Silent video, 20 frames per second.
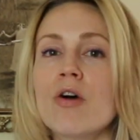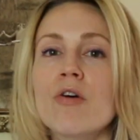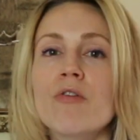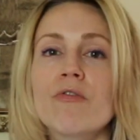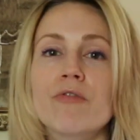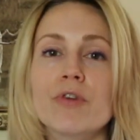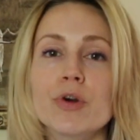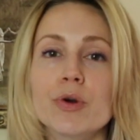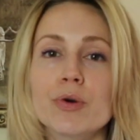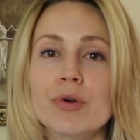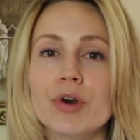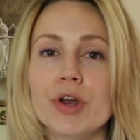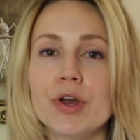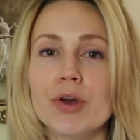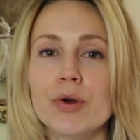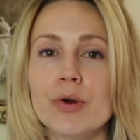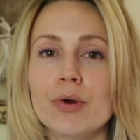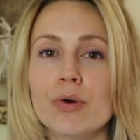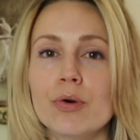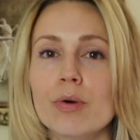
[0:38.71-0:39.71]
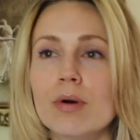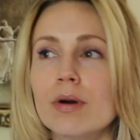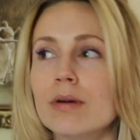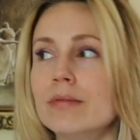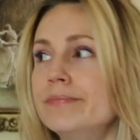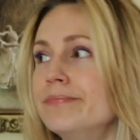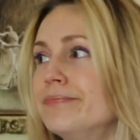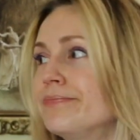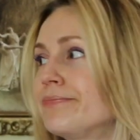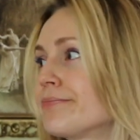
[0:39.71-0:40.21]
Voodoo,
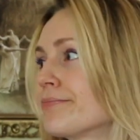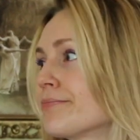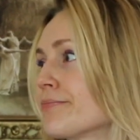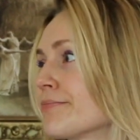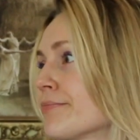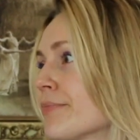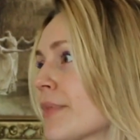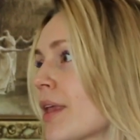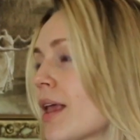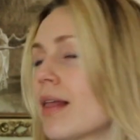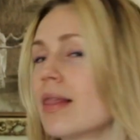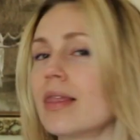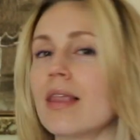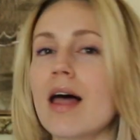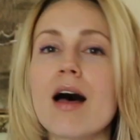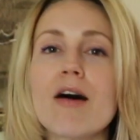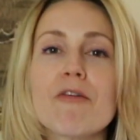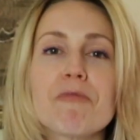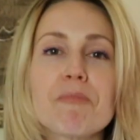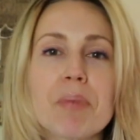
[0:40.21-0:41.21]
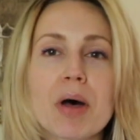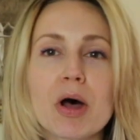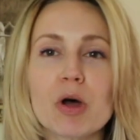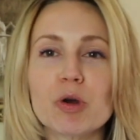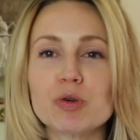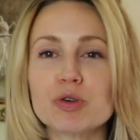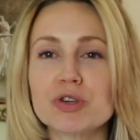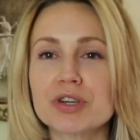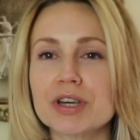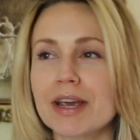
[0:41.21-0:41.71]
love
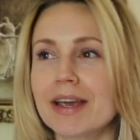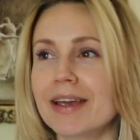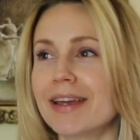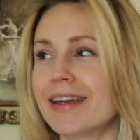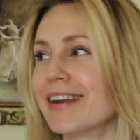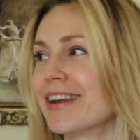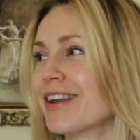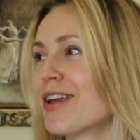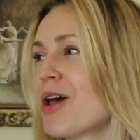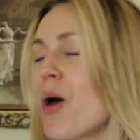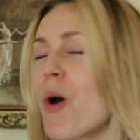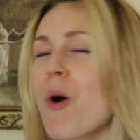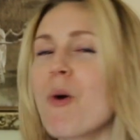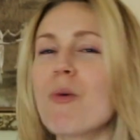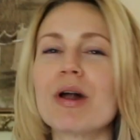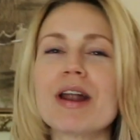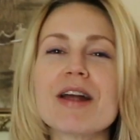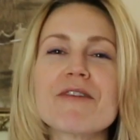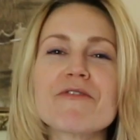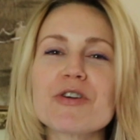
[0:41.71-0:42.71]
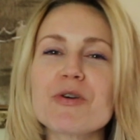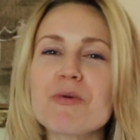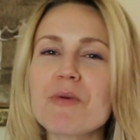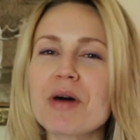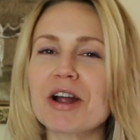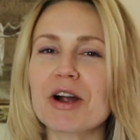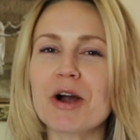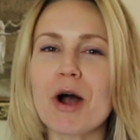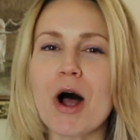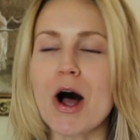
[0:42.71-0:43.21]
potion, whatever you
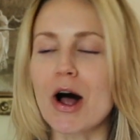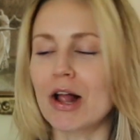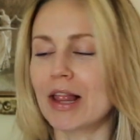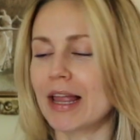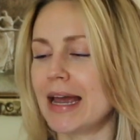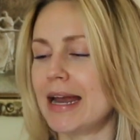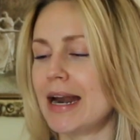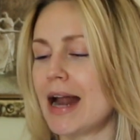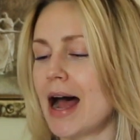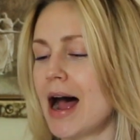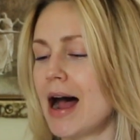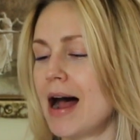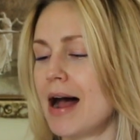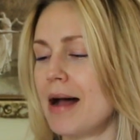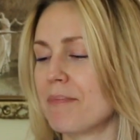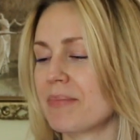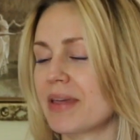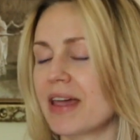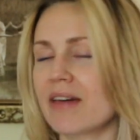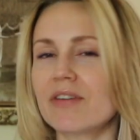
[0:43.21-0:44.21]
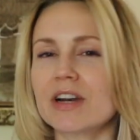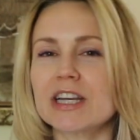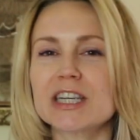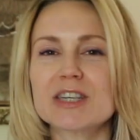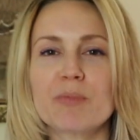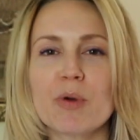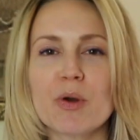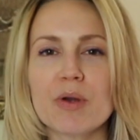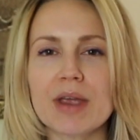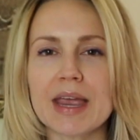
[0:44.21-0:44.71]
want to call it. Um, give it a
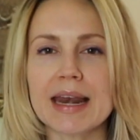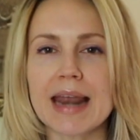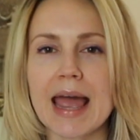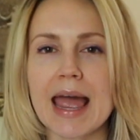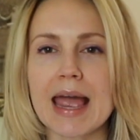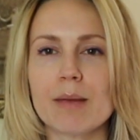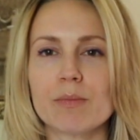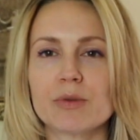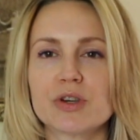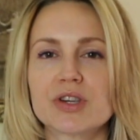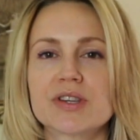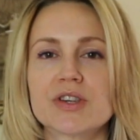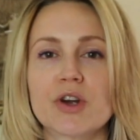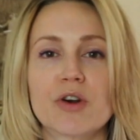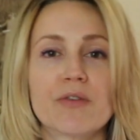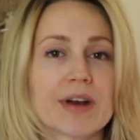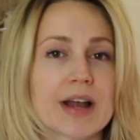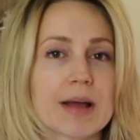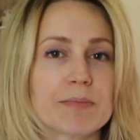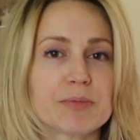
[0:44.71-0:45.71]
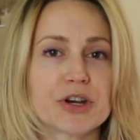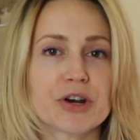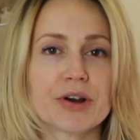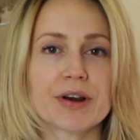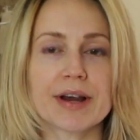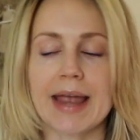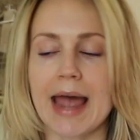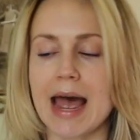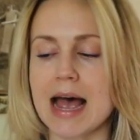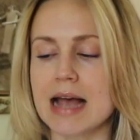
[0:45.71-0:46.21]
spooky name, serve it up to your
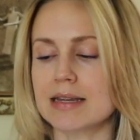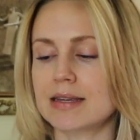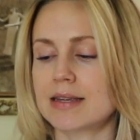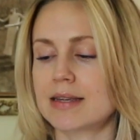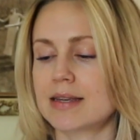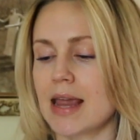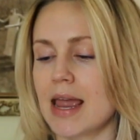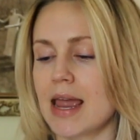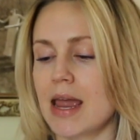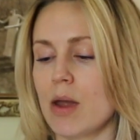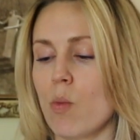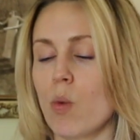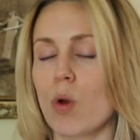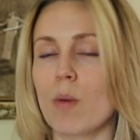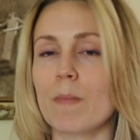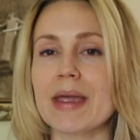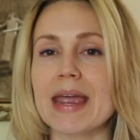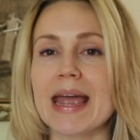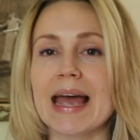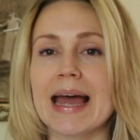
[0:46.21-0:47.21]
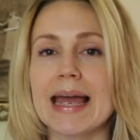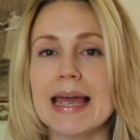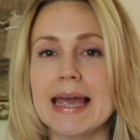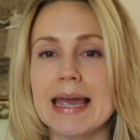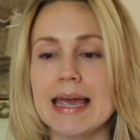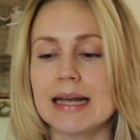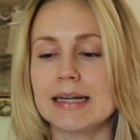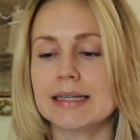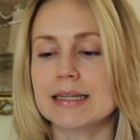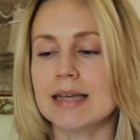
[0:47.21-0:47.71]
guest. It will be a
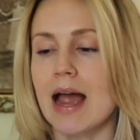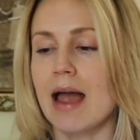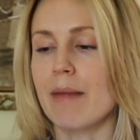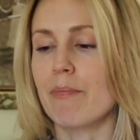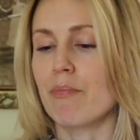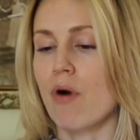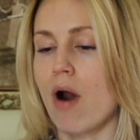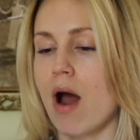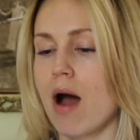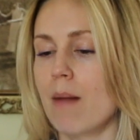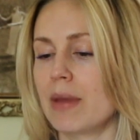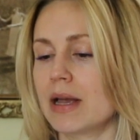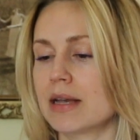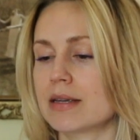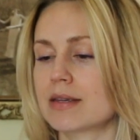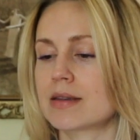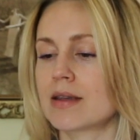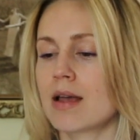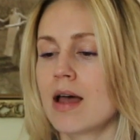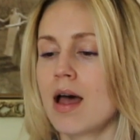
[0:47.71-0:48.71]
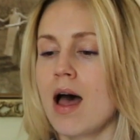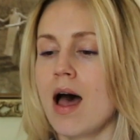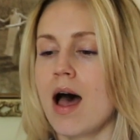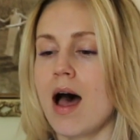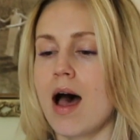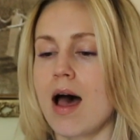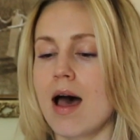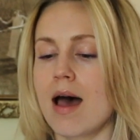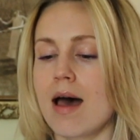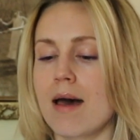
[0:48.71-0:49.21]
hit, I promise.
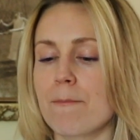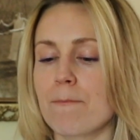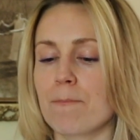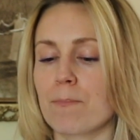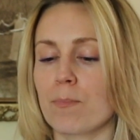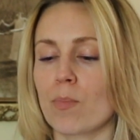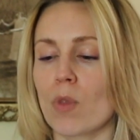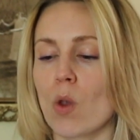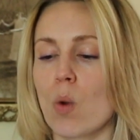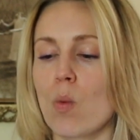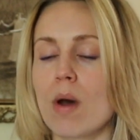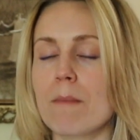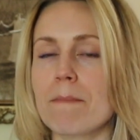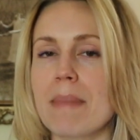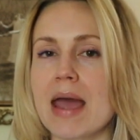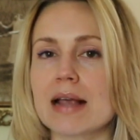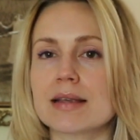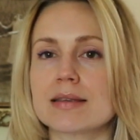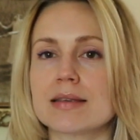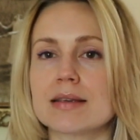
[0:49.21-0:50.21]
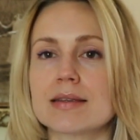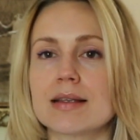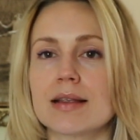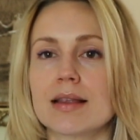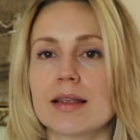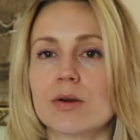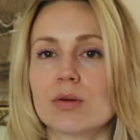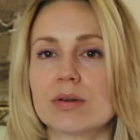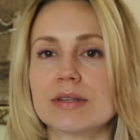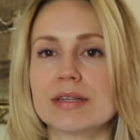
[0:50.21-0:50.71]
Um, what makes this a
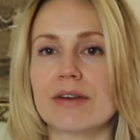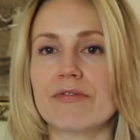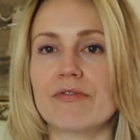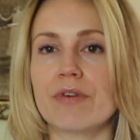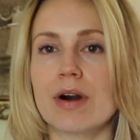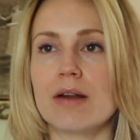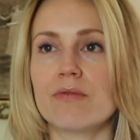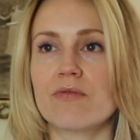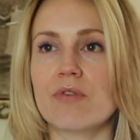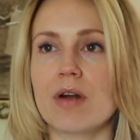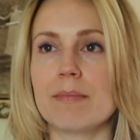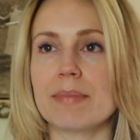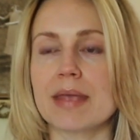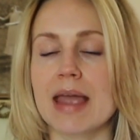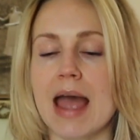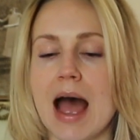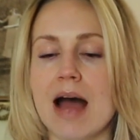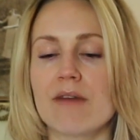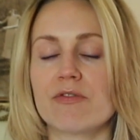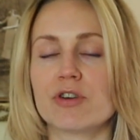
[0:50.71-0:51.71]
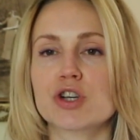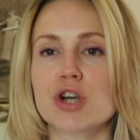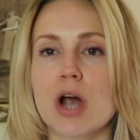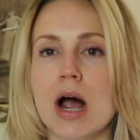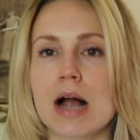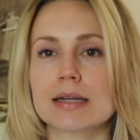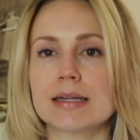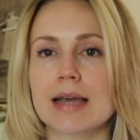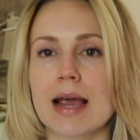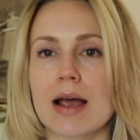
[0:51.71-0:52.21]
little different from the average
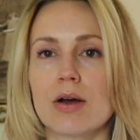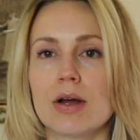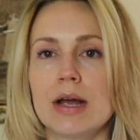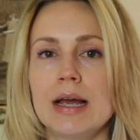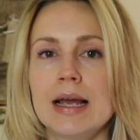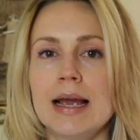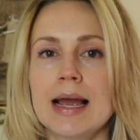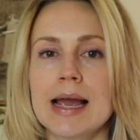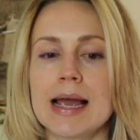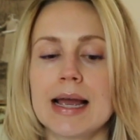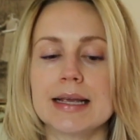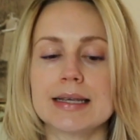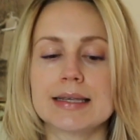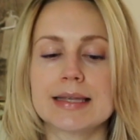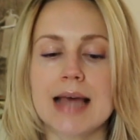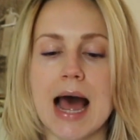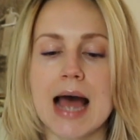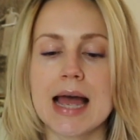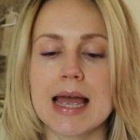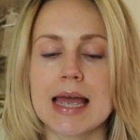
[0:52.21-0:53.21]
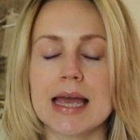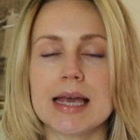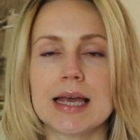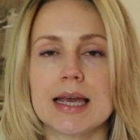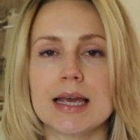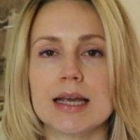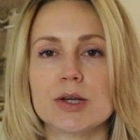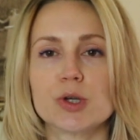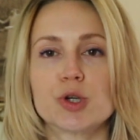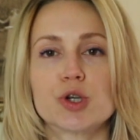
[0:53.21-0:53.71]
cocktail is that it
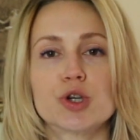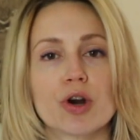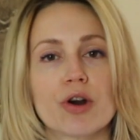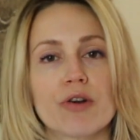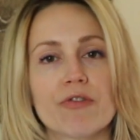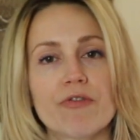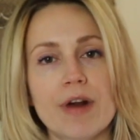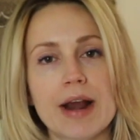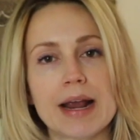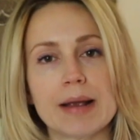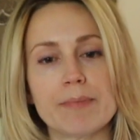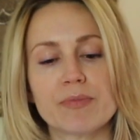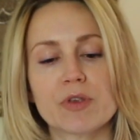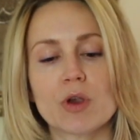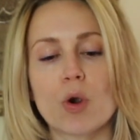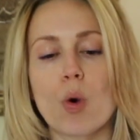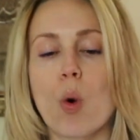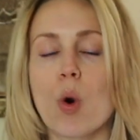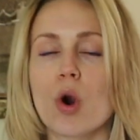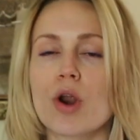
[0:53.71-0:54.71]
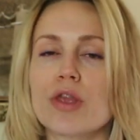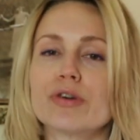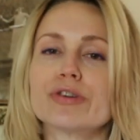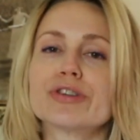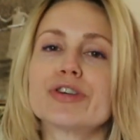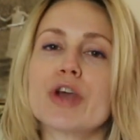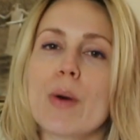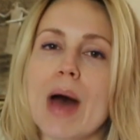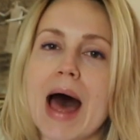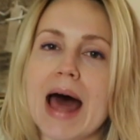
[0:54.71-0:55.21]
is sugar-free or
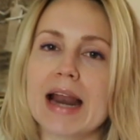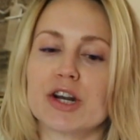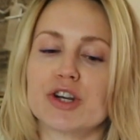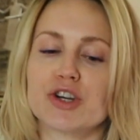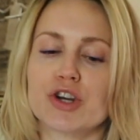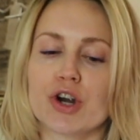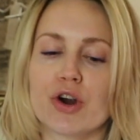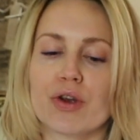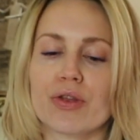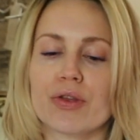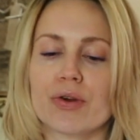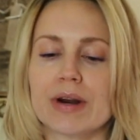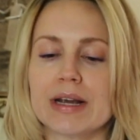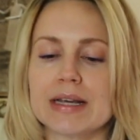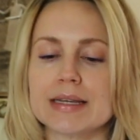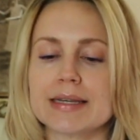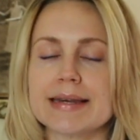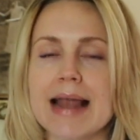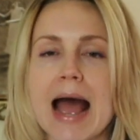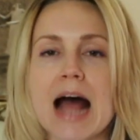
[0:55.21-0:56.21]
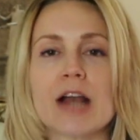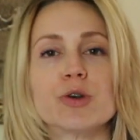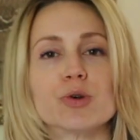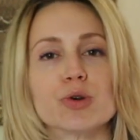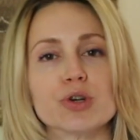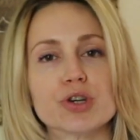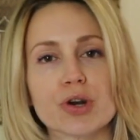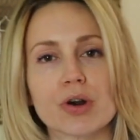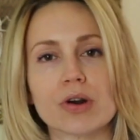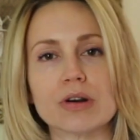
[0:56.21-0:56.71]
there's no added sugar. There is
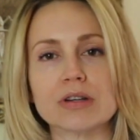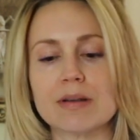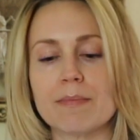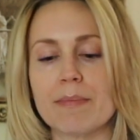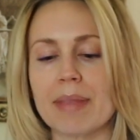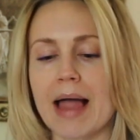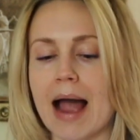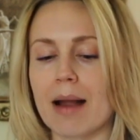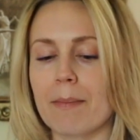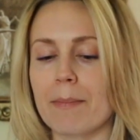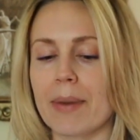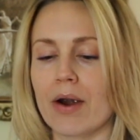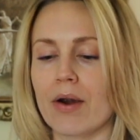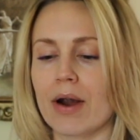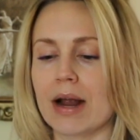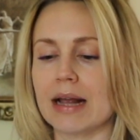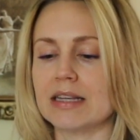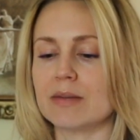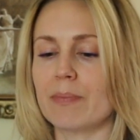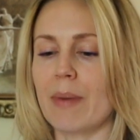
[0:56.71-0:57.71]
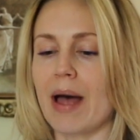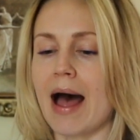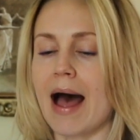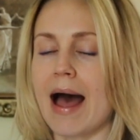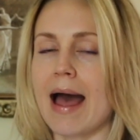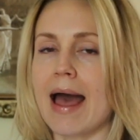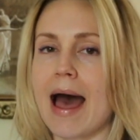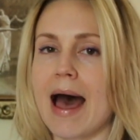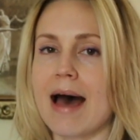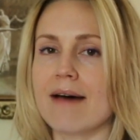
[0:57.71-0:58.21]
natural sugars and blackberries, but
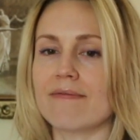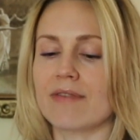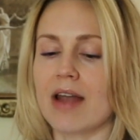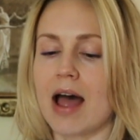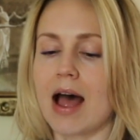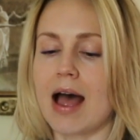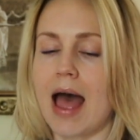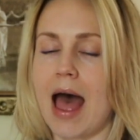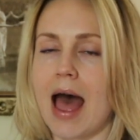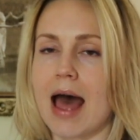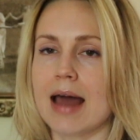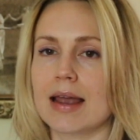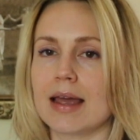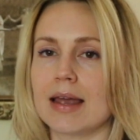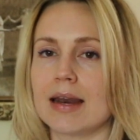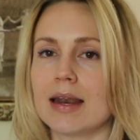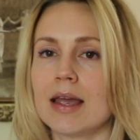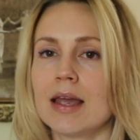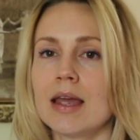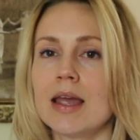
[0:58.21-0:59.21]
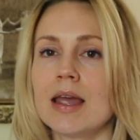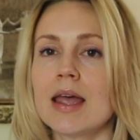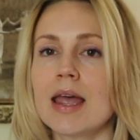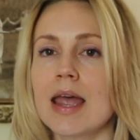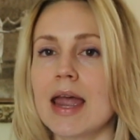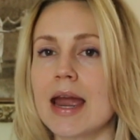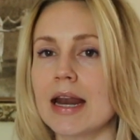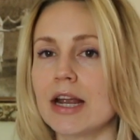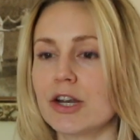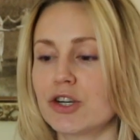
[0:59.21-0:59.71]
I have not added
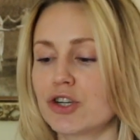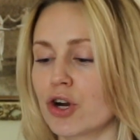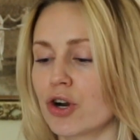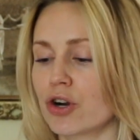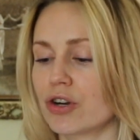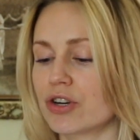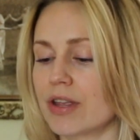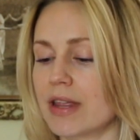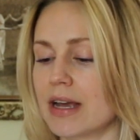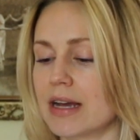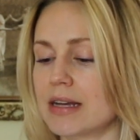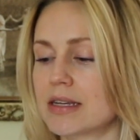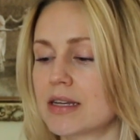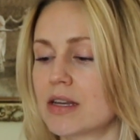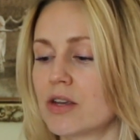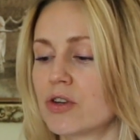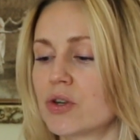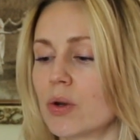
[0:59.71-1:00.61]
any sugar to this.